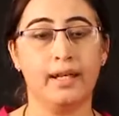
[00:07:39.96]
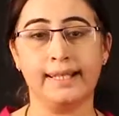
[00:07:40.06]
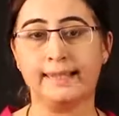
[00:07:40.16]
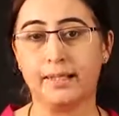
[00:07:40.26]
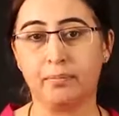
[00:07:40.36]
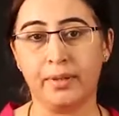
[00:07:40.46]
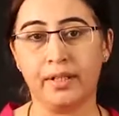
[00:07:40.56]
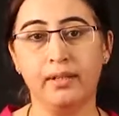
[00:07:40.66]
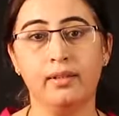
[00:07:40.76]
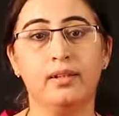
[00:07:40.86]

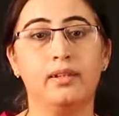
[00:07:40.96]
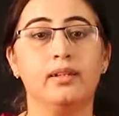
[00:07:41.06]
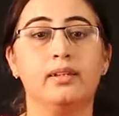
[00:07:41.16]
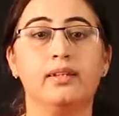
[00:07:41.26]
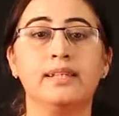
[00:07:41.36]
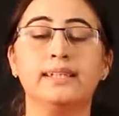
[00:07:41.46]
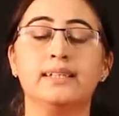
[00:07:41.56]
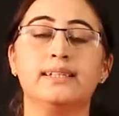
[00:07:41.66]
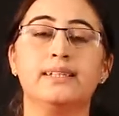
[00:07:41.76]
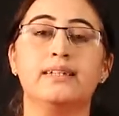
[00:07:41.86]
asserted, this
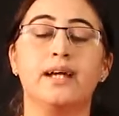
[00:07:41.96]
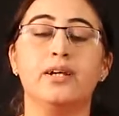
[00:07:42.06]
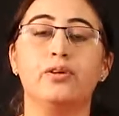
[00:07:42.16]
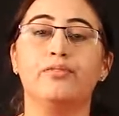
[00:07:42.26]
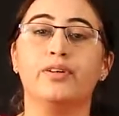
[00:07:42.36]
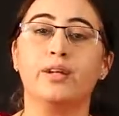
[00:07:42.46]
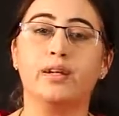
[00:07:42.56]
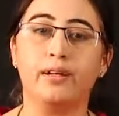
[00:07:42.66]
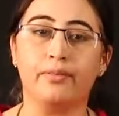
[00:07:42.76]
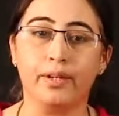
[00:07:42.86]
is a right of a
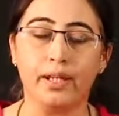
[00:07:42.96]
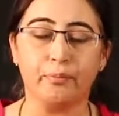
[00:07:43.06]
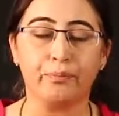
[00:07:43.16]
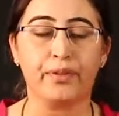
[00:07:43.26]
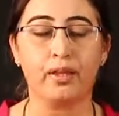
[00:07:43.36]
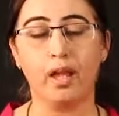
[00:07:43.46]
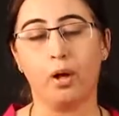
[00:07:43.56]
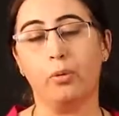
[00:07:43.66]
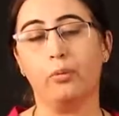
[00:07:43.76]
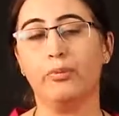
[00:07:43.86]
recovery.
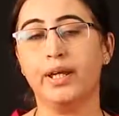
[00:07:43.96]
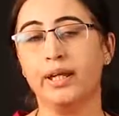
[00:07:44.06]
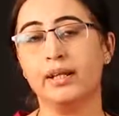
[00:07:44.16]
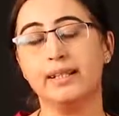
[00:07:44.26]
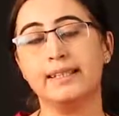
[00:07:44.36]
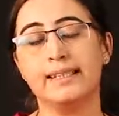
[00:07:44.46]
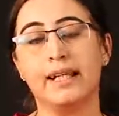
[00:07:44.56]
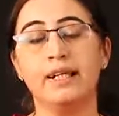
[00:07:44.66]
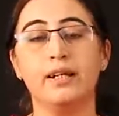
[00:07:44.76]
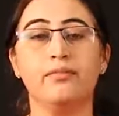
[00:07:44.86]
Now, we can
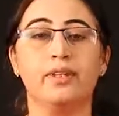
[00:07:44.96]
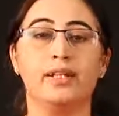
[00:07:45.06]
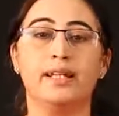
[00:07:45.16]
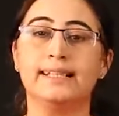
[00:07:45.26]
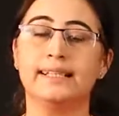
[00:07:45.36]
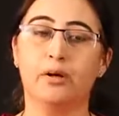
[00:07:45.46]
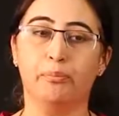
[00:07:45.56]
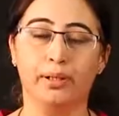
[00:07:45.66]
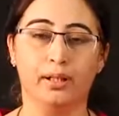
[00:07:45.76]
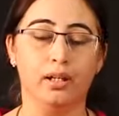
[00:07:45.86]
understand it with an
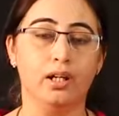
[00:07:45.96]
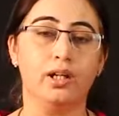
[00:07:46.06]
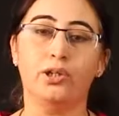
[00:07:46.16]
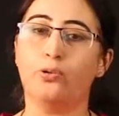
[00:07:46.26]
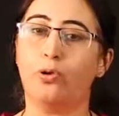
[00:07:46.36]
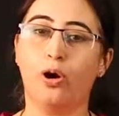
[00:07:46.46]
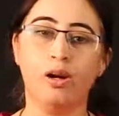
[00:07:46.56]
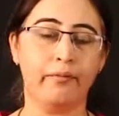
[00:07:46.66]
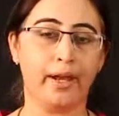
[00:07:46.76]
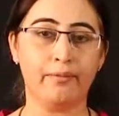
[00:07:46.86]
example. You
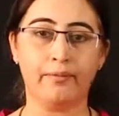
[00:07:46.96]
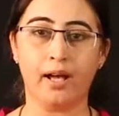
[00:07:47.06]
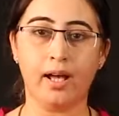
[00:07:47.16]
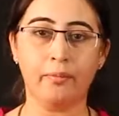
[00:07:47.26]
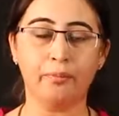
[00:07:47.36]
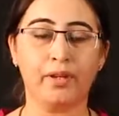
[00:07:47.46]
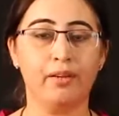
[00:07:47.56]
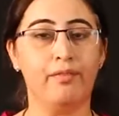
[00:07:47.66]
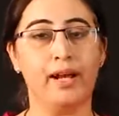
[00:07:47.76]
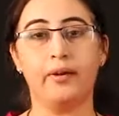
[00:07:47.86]
all drive car.
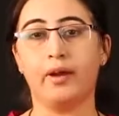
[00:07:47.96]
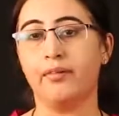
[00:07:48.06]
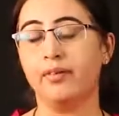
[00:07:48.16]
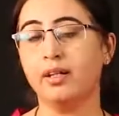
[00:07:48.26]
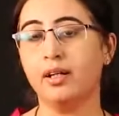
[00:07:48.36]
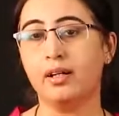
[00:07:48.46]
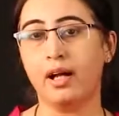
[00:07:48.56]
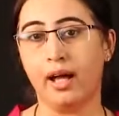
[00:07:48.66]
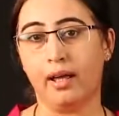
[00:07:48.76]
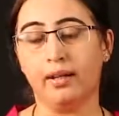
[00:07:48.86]
While driving a
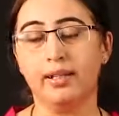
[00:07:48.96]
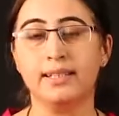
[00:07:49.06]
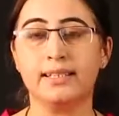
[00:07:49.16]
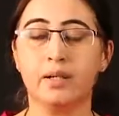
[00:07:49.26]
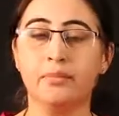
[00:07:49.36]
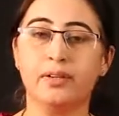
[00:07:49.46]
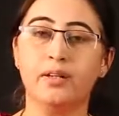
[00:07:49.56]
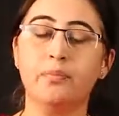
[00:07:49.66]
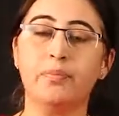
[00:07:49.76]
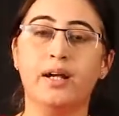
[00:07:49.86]
car, some
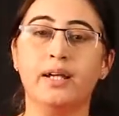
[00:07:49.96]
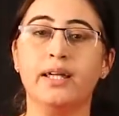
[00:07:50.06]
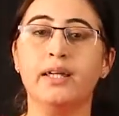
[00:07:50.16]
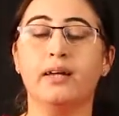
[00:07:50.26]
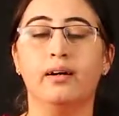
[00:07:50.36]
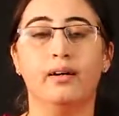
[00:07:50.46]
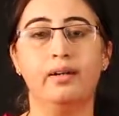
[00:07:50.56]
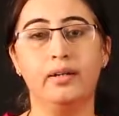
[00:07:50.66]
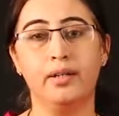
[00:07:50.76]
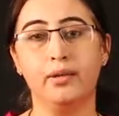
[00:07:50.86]
third party
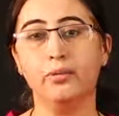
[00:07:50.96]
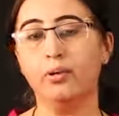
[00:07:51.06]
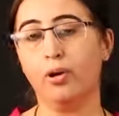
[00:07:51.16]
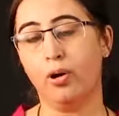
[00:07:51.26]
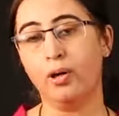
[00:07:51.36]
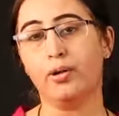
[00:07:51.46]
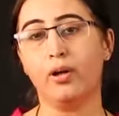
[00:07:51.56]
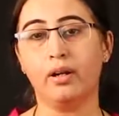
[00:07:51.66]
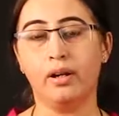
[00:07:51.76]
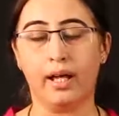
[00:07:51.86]
hurt you or
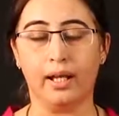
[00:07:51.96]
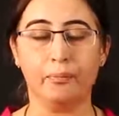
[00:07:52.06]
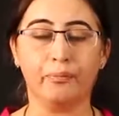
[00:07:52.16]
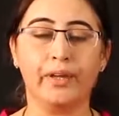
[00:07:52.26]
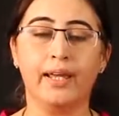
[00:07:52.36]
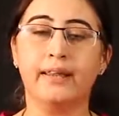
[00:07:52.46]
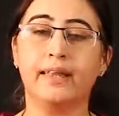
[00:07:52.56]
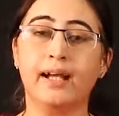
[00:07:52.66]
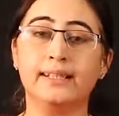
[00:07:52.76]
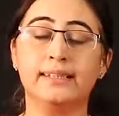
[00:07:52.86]
your car. In
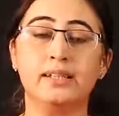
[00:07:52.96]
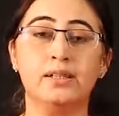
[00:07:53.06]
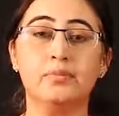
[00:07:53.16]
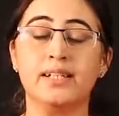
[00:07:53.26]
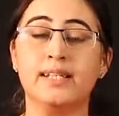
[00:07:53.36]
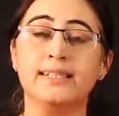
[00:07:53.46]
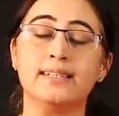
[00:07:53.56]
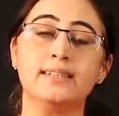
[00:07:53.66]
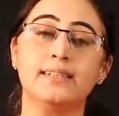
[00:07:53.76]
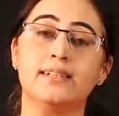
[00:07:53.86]
that
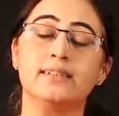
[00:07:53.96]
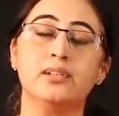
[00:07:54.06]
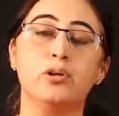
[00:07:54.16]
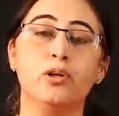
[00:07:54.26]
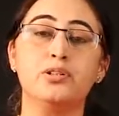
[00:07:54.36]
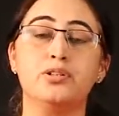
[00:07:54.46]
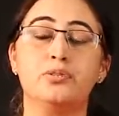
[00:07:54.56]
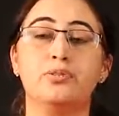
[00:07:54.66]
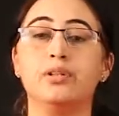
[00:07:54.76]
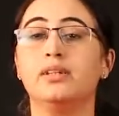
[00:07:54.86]
circumstances, it is a loss
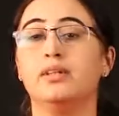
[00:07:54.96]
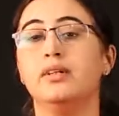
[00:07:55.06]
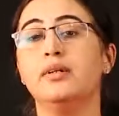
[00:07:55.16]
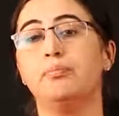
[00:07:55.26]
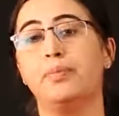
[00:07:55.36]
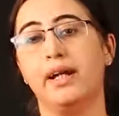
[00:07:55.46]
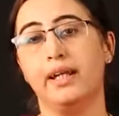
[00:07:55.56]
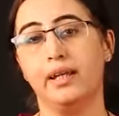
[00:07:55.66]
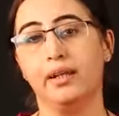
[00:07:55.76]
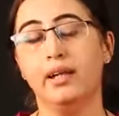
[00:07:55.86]
due to the third
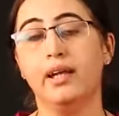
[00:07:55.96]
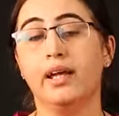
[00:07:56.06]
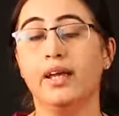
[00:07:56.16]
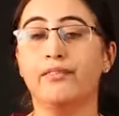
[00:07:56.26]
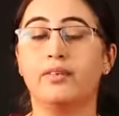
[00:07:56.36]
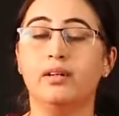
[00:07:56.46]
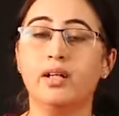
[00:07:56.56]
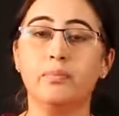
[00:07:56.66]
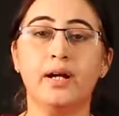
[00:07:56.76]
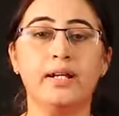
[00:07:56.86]
party. If
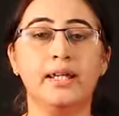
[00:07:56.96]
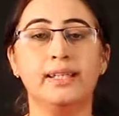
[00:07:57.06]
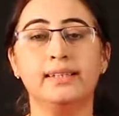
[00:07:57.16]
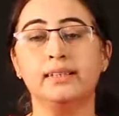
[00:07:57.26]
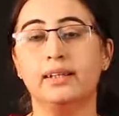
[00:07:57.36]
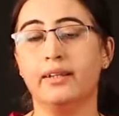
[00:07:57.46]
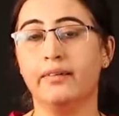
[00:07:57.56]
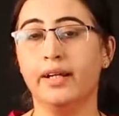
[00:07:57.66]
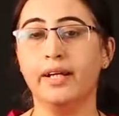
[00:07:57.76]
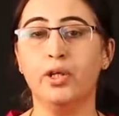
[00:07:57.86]
third party is
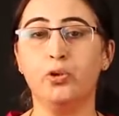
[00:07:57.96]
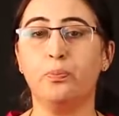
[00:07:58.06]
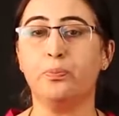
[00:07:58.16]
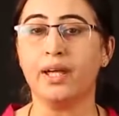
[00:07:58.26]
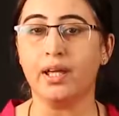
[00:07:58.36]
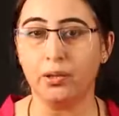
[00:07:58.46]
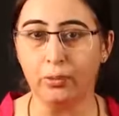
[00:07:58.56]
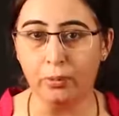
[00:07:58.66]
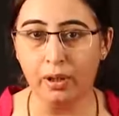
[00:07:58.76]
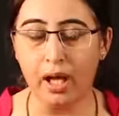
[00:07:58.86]
ready to pay
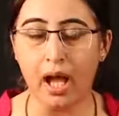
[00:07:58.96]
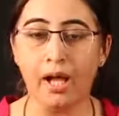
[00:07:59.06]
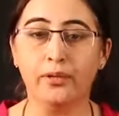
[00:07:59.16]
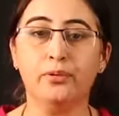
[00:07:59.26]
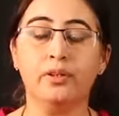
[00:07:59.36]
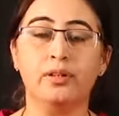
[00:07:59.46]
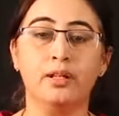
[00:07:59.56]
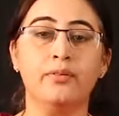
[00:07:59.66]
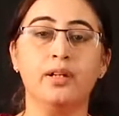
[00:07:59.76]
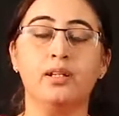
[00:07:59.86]
you and you
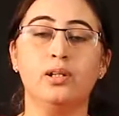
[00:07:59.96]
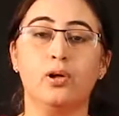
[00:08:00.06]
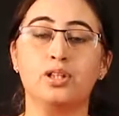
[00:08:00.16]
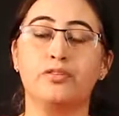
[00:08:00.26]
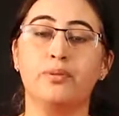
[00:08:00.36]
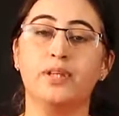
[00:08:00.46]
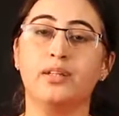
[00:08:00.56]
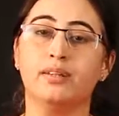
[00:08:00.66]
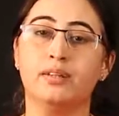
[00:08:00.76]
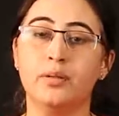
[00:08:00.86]
recover the loss from the
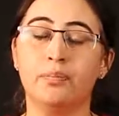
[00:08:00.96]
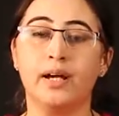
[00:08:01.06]
third